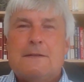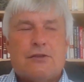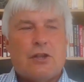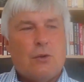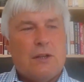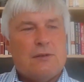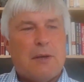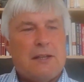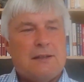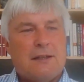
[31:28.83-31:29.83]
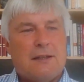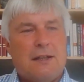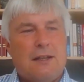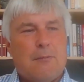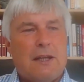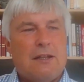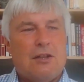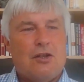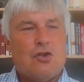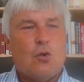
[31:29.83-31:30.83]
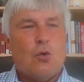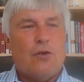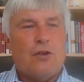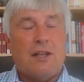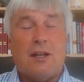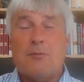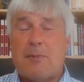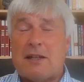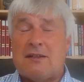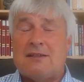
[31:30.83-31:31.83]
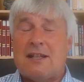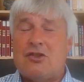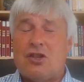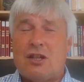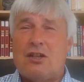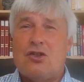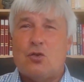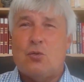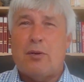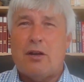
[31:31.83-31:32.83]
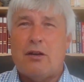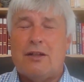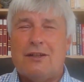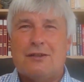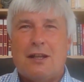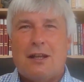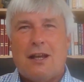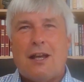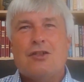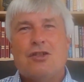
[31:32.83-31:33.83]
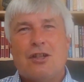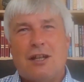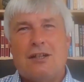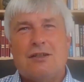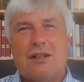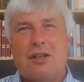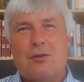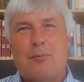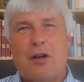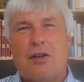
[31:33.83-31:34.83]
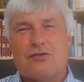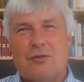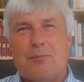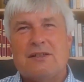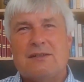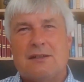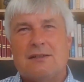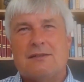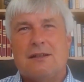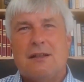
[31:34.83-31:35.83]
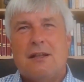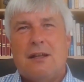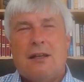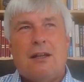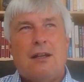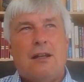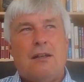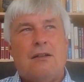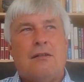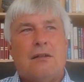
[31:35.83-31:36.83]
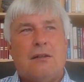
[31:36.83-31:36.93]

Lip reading: So it's basically making sure, it comes back to this educational part, is educating other parts of the business in